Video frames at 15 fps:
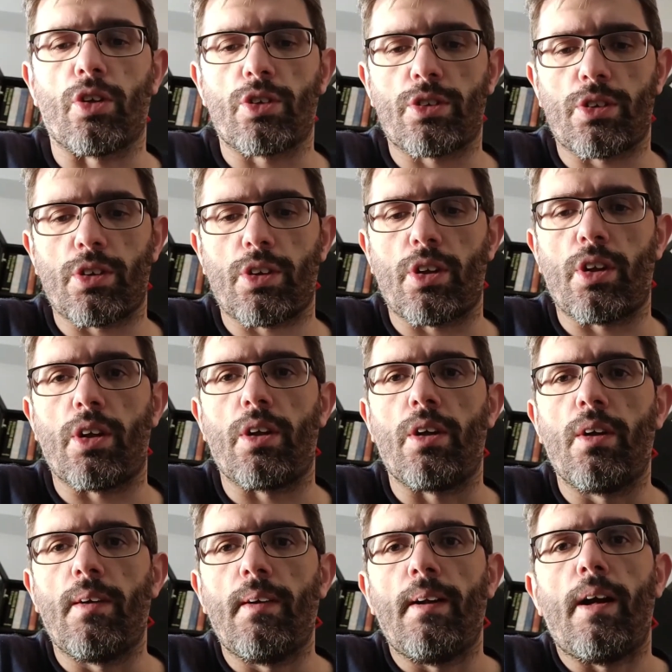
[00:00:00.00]
not uh,
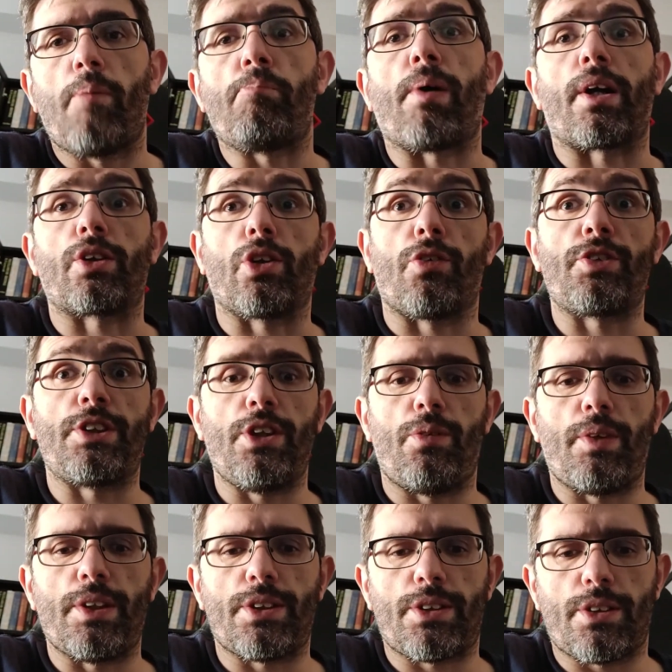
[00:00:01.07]
part of
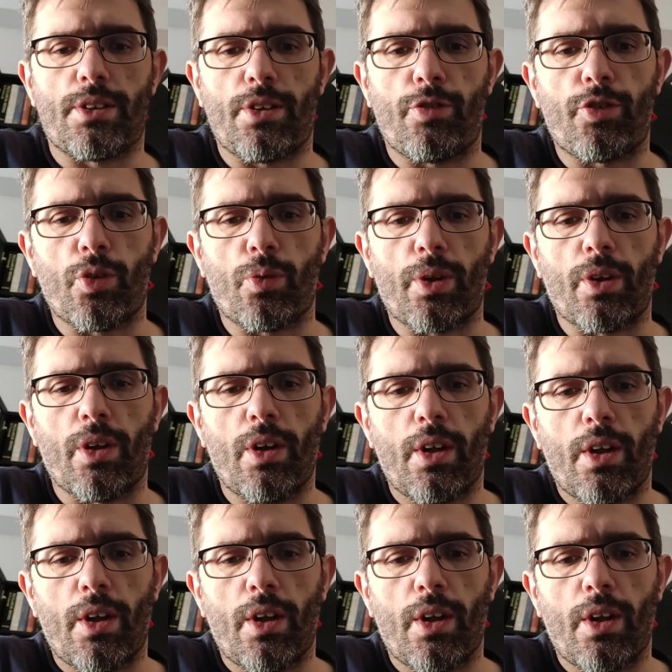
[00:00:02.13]
series, if you will.